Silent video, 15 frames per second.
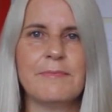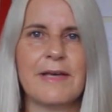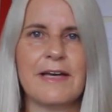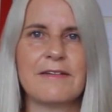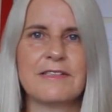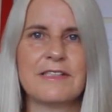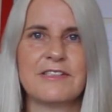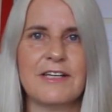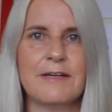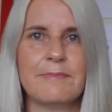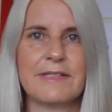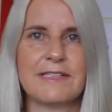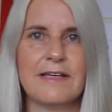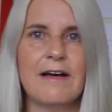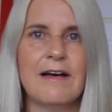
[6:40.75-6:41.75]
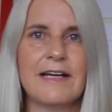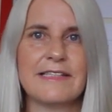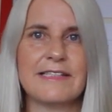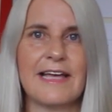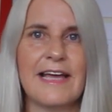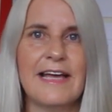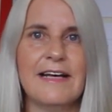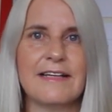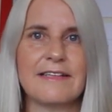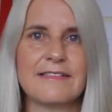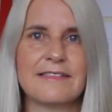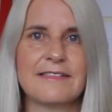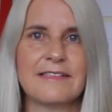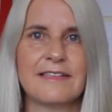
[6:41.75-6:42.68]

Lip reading: being able to jump as high as a house.